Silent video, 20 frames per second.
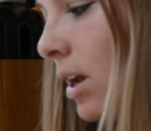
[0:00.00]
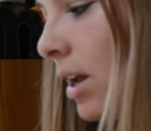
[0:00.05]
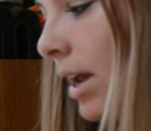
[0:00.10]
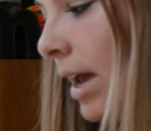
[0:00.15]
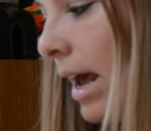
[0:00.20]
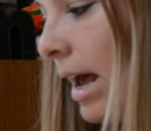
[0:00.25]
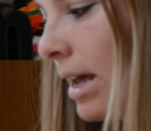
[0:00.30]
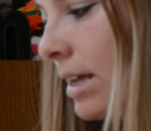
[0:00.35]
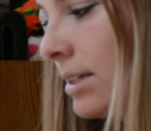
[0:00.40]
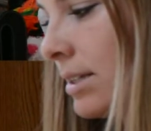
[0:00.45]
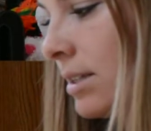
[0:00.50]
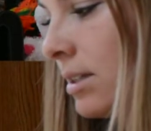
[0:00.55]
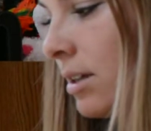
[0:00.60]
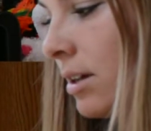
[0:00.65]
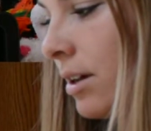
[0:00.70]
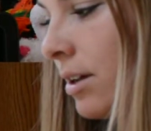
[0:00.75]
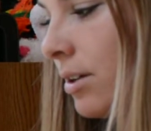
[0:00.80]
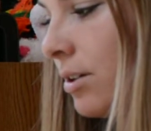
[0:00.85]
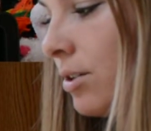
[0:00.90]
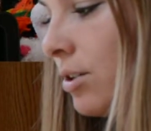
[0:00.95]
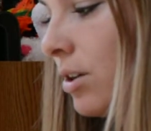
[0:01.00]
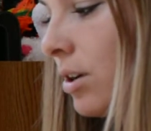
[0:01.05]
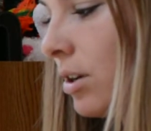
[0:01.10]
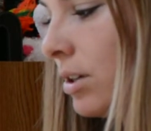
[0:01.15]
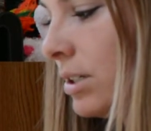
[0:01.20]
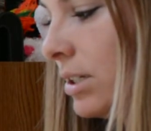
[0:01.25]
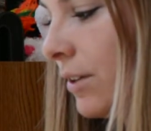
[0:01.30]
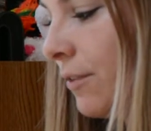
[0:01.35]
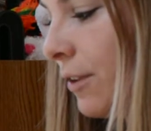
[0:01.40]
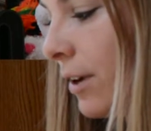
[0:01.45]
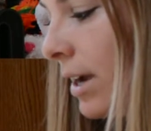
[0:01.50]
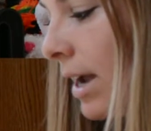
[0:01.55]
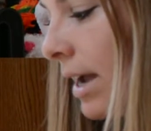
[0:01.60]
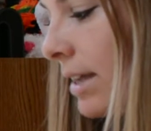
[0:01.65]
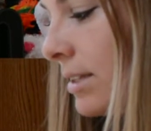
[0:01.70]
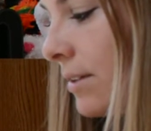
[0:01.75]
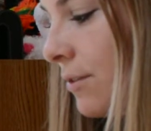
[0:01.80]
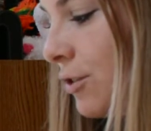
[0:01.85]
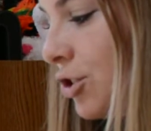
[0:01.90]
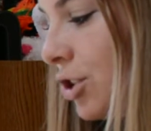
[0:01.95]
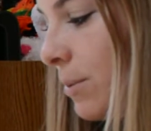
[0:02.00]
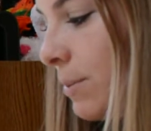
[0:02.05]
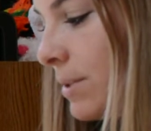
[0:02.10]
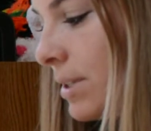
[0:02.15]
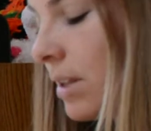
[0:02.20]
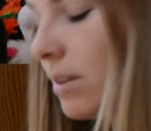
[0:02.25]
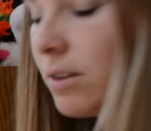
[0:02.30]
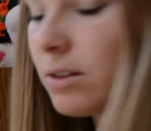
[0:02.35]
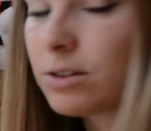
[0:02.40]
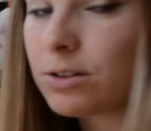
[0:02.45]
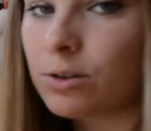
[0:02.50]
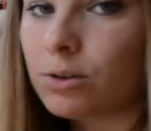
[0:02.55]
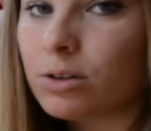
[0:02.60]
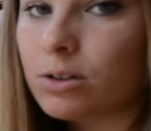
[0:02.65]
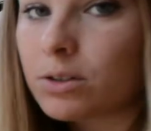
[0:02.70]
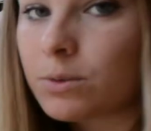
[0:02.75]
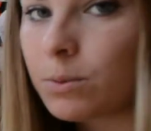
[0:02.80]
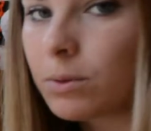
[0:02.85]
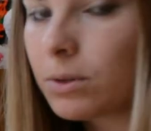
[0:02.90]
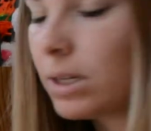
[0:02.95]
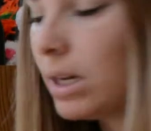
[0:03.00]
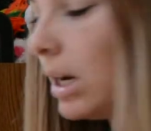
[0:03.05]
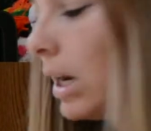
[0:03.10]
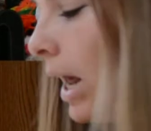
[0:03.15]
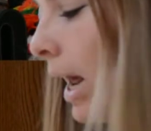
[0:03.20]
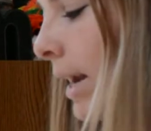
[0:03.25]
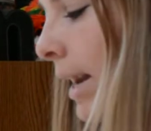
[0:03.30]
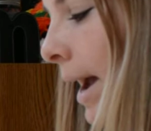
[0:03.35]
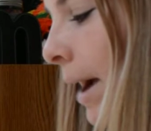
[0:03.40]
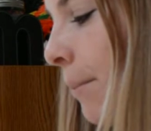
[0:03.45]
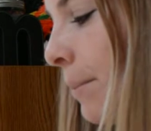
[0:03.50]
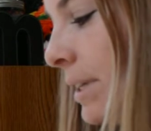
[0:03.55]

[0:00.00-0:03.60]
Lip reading: It has the different kinds of ships that the students will need and how